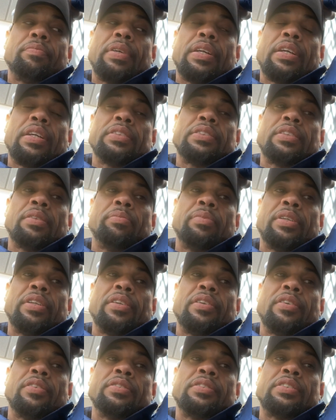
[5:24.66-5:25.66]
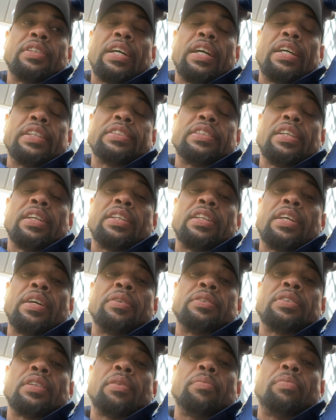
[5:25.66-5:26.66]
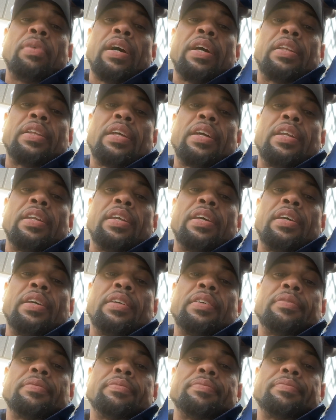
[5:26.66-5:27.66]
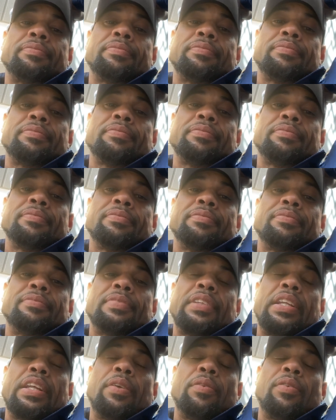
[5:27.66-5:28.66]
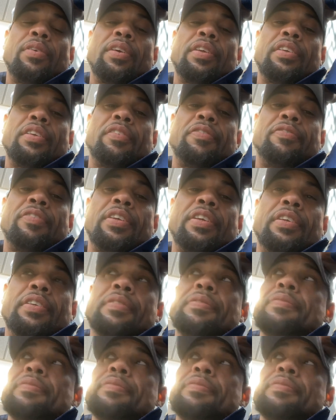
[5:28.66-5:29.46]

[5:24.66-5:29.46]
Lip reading: Pick on somebody your own size. Luckily, I was on a bike that day, and they were on their feet.